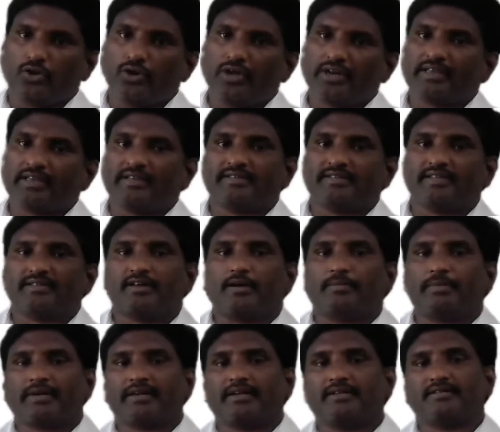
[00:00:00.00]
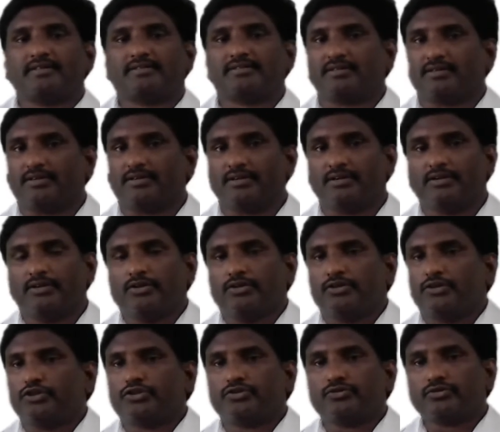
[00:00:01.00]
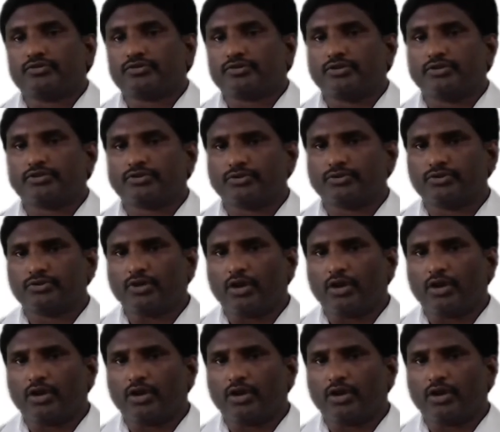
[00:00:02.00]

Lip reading: lower cases, upper cases, it should